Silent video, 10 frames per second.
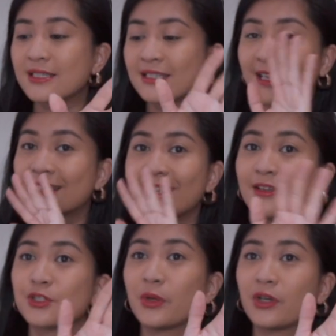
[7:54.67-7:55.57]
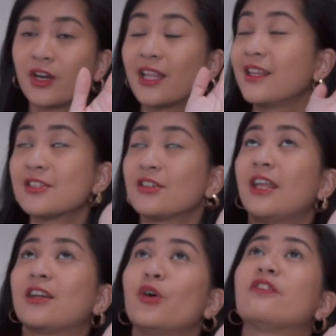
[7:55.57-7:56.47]
like sales going on, unless you're
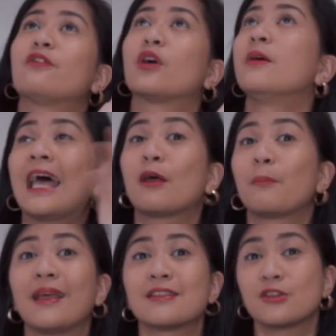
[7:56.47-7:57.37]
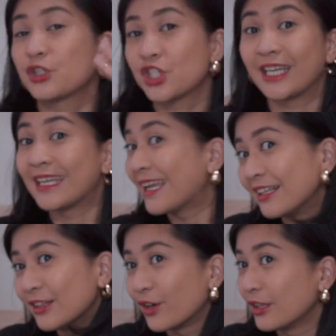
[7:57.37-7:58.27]
like going for Hermes or
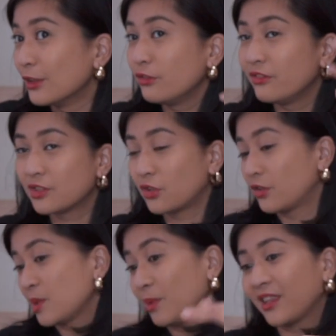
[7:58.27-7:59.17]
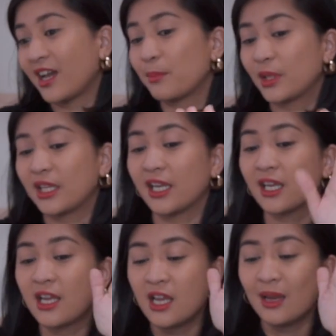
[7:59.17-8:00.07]
Chanel or Louis Vuitton or something like that. But
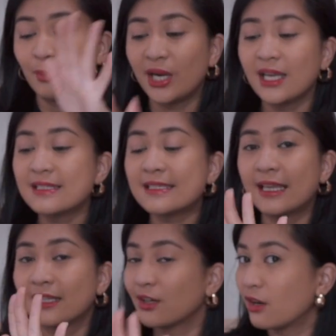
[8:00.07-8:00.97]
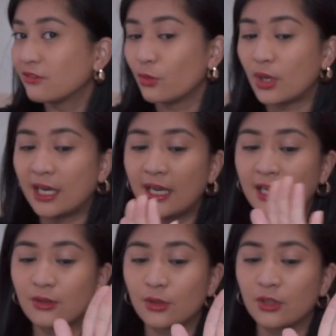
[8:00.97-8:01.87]
like brands like
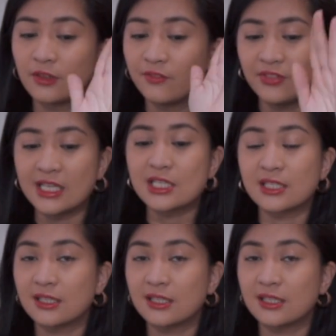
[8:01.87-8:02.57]
Off-White or these